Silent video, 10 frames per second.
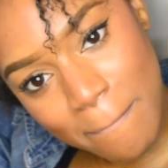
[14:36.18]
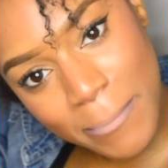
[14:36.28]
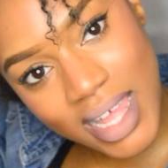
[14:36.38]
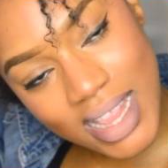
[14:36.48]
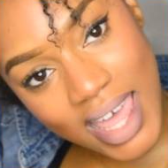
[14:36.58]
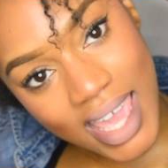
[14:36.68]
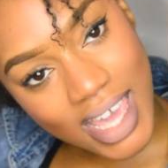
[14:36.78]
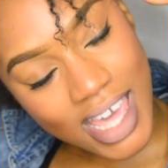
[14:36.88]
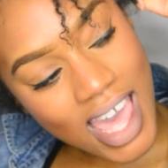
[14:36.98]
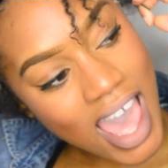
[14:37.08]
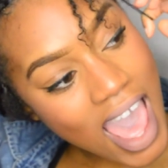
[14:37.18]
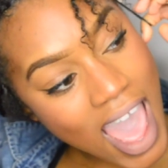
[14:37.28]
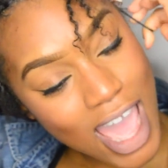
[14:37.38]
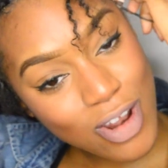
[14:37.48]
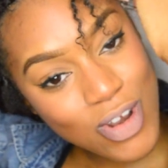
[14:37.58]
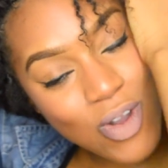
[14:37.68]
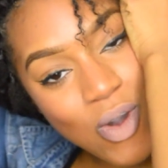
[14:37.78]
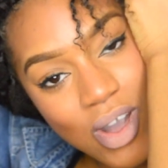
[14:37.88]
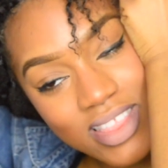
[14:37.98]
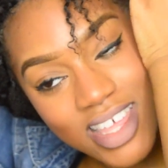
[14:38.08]
but like, I don't
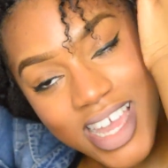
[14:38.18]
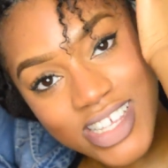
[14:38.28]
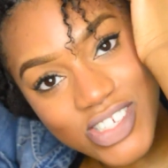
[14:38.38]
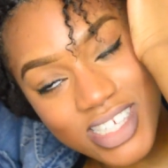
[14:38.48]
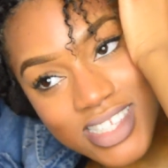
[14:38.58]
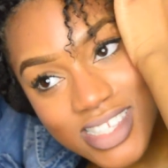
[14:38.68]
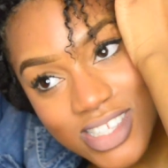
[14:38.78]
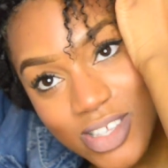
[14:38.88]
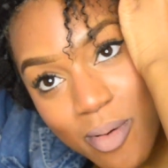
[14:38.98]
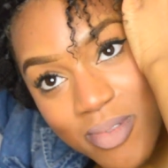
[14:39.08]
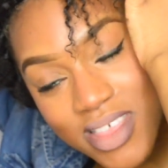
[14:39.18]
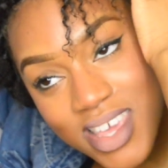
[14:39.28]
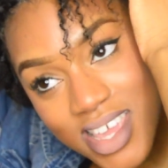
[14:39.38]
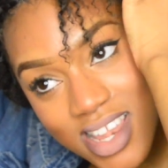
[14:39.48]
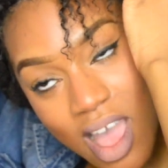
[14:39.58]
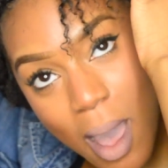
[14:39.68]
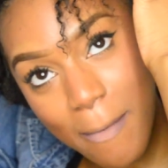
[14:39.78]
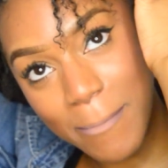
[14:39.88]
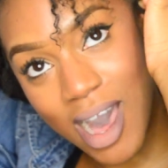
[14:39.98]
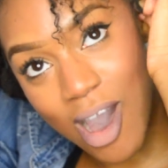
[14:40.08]
know, there's just something
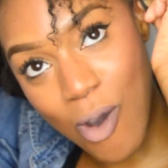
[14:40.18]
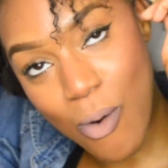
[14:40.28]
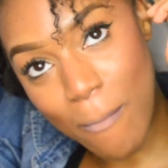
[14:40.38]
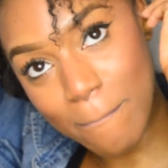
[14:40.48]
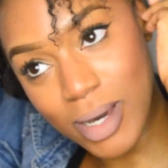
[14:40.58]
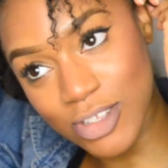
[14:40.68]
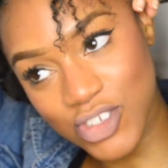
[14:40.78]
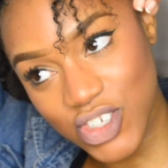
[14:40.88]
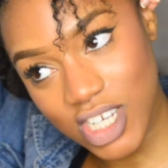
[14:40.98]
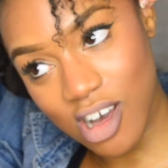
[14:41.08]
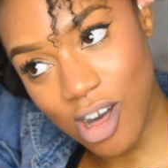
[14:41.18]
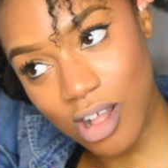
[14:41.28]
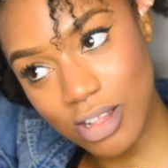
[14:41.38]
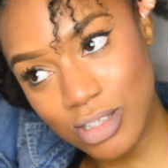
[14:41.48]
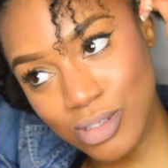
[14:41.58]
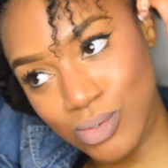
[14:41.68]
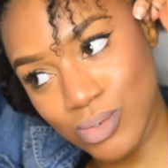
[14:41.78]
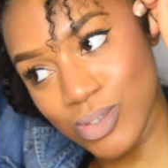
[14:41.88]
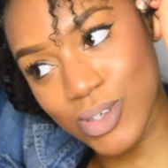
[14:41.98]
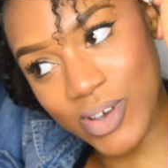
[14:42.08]
about Montreal
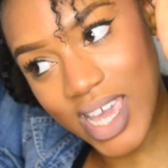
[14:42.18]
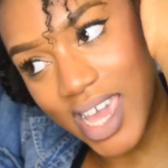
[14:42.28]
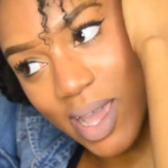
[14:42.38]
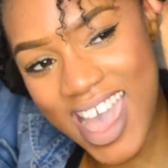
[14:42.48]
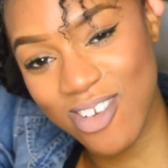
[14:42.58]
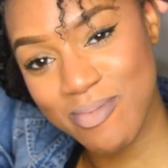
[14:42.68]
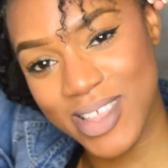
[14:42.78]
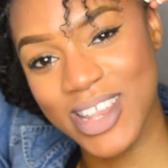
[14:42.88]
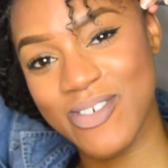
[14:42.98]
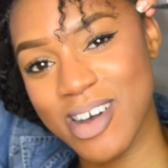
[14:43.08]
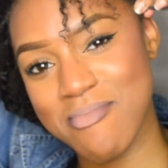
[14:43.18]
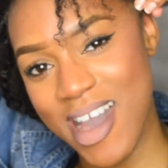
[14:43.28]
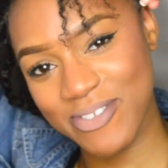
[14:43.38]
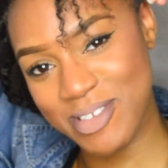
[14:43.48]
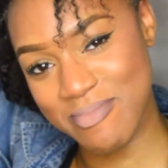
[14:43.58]
dudes, okay? They don't come after